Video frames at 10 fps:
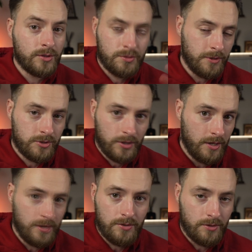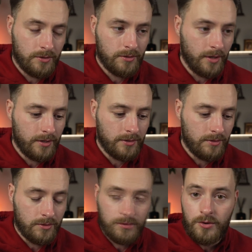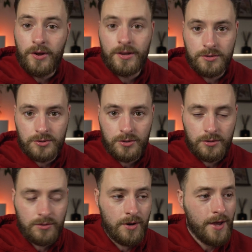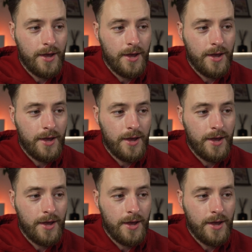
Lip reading: especially in your inner circle.